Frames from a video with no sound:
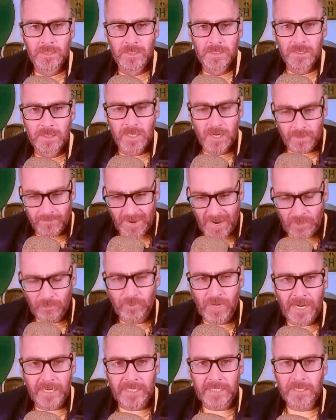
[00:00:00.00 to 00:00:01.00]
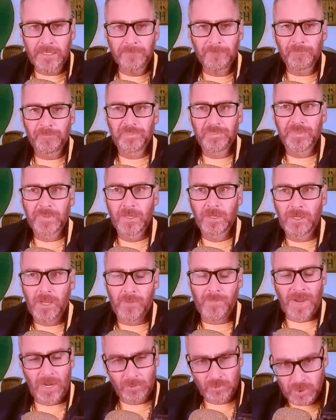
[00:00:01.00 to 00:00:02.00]
Come out ready. Come
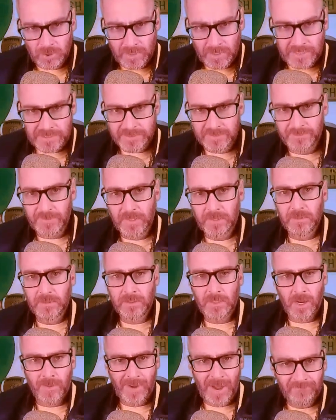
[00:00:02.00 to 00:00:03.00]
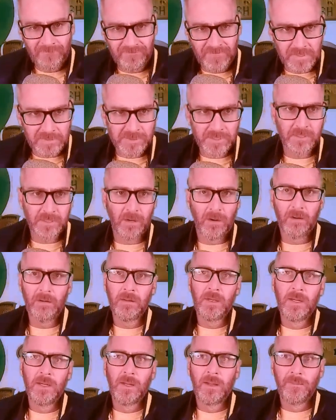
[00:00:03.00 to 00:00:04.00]
out crisp. Come out
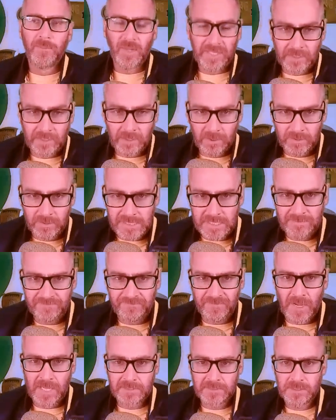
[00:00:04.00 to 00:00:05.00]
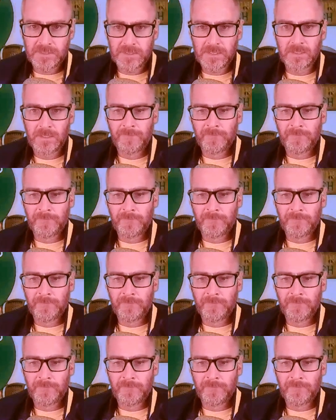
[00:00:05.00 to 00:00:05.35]
physical. Play good defense.